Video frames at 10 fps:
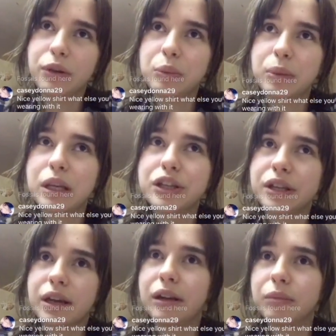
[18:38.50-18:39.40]
and we
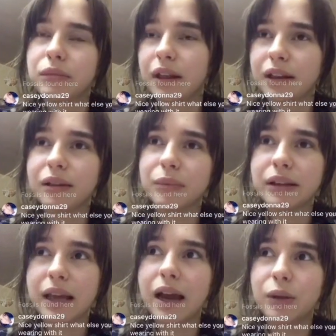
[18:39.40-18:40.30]
were going to the
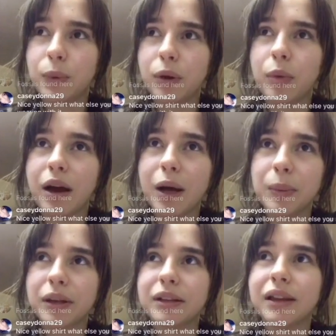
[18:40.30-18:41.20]
beach, and
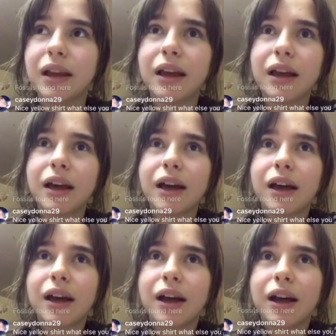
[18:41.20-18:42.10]
like my dad woke me
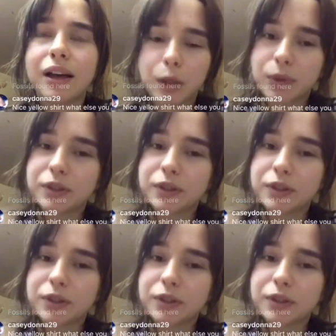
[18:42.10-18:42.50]
up and